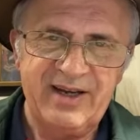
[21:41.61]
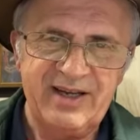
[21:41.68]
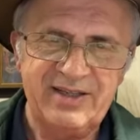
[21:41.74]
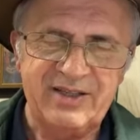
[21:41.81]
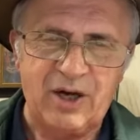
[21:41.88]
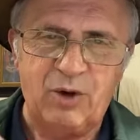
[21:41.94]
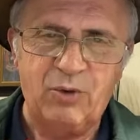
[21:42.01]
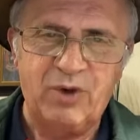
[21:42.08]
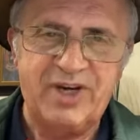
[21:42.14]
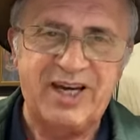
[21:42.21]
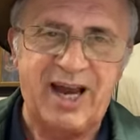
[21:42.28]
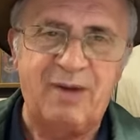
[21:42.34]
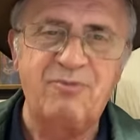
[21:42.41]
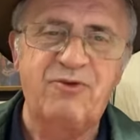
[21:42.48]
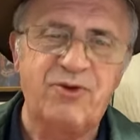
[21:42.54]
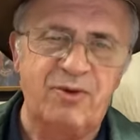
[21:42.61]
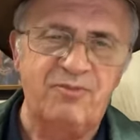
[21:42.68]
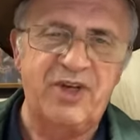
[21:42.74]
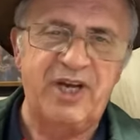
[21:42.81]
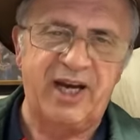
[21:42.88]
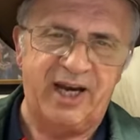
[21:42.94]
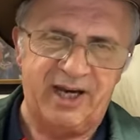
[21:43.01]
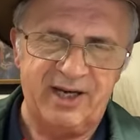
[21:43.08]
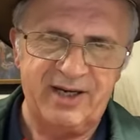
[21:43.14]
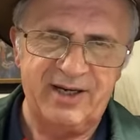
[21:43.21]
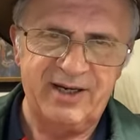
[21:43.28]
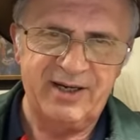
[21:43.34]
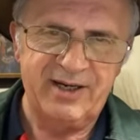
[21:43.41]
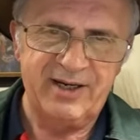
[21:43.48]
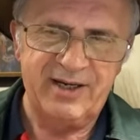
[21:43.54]
So we come from there.
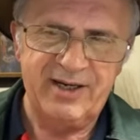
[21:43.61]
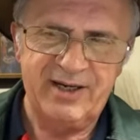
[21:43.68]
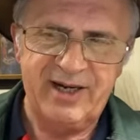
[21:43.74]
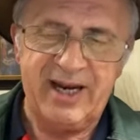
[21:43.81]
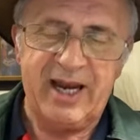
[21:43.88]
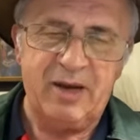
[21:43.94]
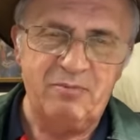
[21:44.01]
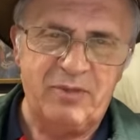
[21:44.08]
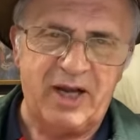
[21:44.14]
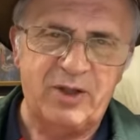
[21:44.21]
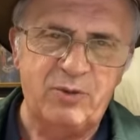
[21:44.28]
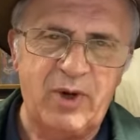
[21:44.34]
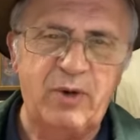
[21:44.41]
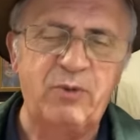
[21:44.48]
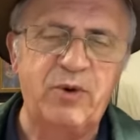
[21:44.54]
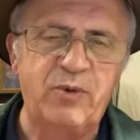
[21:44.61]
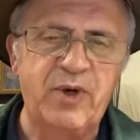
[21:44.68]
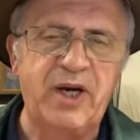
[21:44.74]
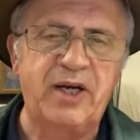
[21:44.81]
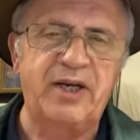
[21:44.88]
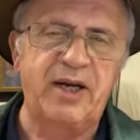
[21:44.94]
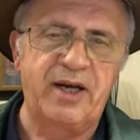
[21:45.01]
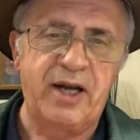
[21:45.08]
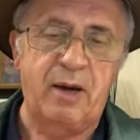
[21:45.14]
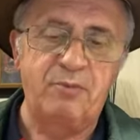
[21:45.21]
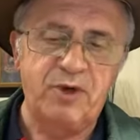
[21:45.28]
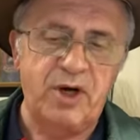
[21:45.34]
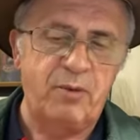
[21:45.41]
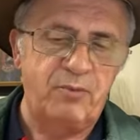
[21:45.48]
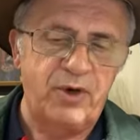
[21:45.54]
But when we read, and I'm
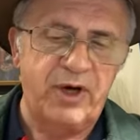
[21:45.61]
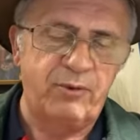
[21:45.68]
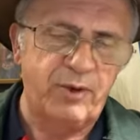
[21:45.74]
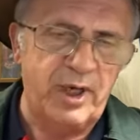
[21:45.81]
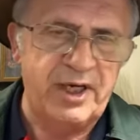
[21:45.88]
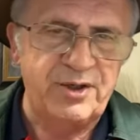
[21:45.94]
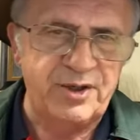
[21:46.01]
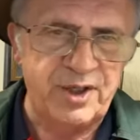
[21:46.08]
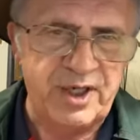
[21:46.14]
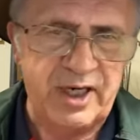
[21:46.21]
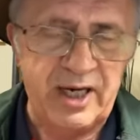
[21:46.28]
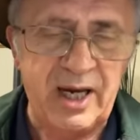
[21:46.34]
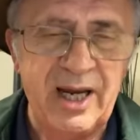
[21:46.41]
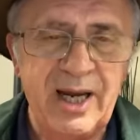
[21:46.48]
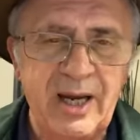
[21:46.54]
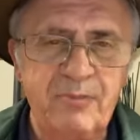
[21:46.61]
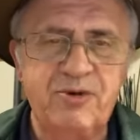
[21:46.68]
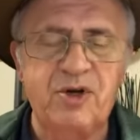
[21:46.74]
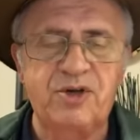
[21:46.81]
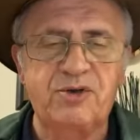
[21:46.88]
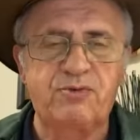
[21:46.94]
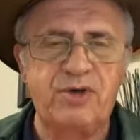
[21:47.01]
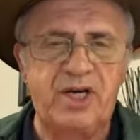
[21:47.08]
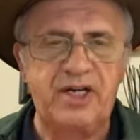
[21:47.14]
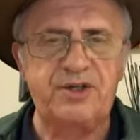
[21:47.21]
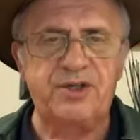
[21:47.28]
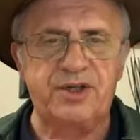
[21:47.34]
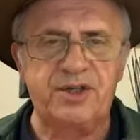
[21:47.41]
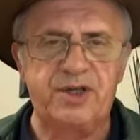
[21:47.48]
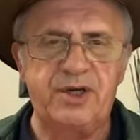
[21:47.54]
going to bring religion here because
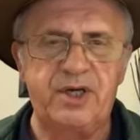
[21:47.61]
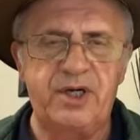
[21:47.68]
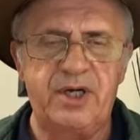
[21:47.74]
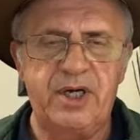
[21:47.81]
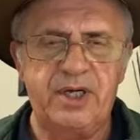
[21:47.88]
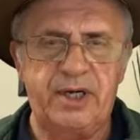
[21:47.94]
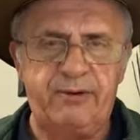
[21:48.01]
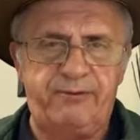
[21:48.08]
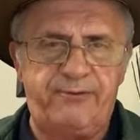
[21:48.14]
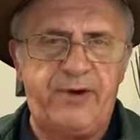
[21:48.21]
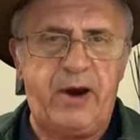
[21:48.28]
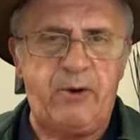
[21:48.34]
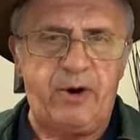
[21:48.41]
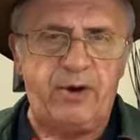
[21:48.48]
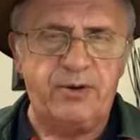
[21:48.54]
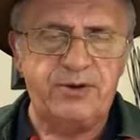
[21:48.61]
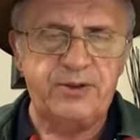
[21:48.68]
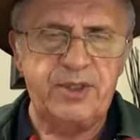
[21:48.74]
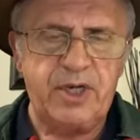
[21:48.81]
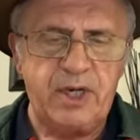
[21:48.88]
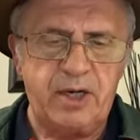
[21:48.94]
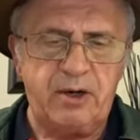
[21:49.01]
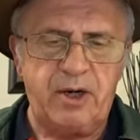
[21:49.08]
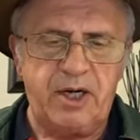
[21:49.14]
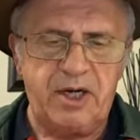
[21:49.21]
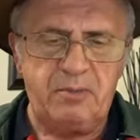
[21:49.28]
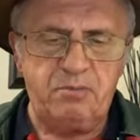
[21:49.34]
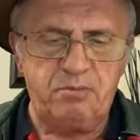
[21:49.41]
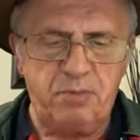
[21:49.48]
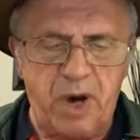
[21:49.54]
religion the pharaohs.
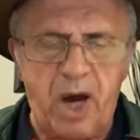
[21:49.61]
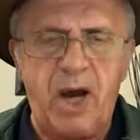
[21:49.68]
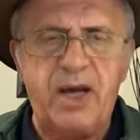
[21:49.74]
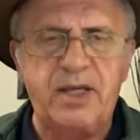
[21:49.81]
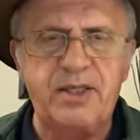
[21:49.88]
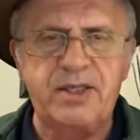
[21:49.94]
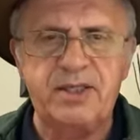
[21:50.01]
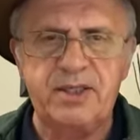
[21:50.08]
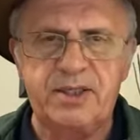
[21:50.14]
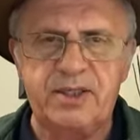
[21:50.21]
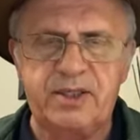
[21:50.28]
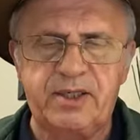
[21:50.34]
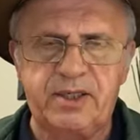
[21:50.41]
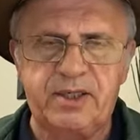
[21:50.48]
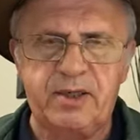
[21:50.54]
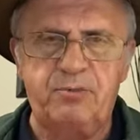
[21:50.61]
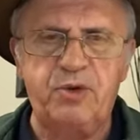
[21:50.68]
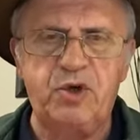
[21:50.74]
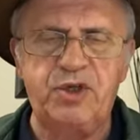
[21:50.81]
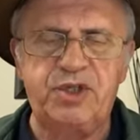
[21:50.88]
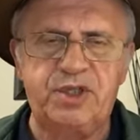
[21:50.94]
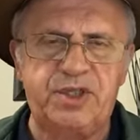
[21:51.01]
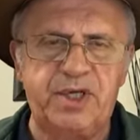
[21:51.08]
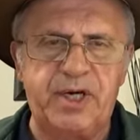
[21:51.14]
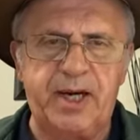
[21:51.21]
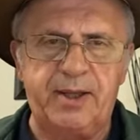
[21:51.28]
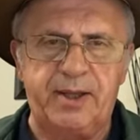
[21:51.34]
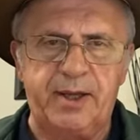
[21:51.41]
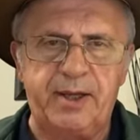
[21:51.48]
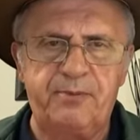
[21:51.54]
It binds the community
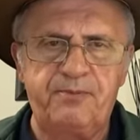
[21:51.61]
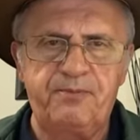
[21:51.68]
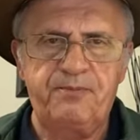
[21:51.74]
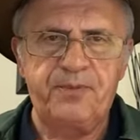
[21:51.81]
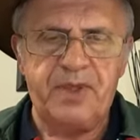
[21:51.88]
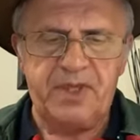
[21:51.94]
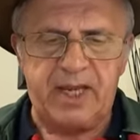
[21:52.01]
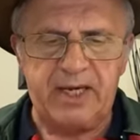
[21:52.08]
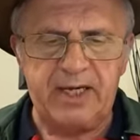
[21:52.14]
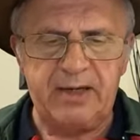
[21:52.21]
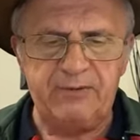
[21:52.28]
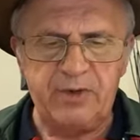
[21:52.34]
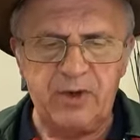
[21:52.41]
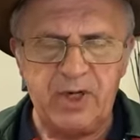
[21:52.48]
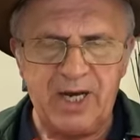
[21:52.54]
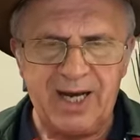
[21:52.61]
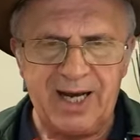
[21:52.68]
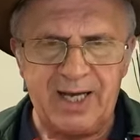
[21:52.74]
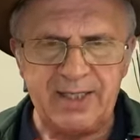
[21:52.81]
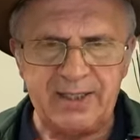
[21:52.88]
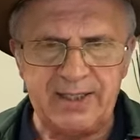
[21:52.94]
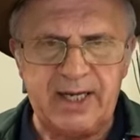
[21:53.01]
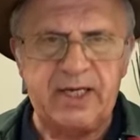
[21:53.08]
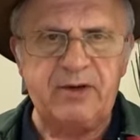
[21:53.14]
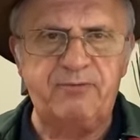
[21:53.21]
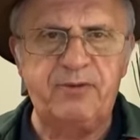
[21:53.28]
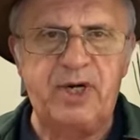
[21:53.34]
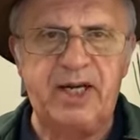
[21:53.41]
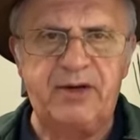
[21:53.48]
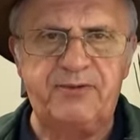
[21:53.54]
together. They give you a set of
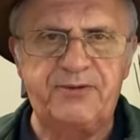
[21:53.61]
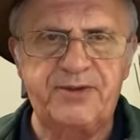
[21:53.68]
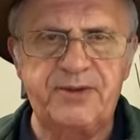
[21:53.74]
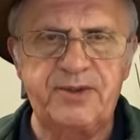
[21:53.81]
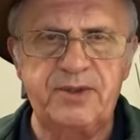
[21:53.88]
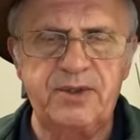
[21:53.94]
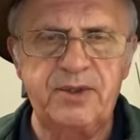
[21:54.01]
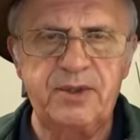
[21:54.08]
beliefs.